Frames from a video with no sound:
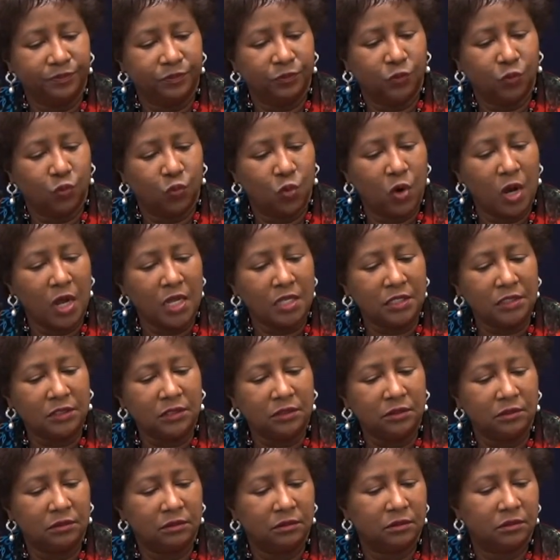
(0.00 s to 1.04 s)

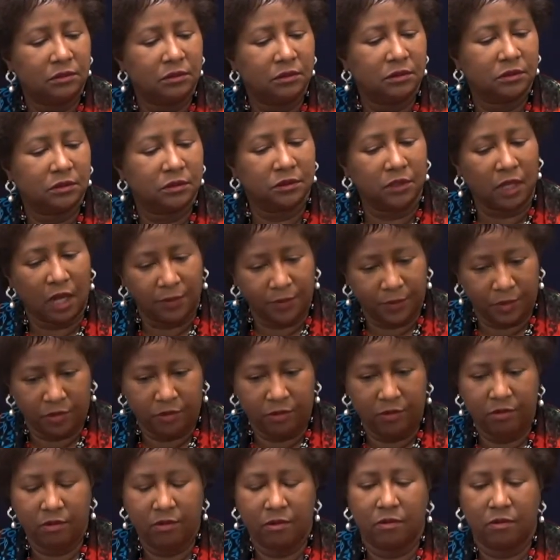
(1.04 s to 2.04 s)
one summer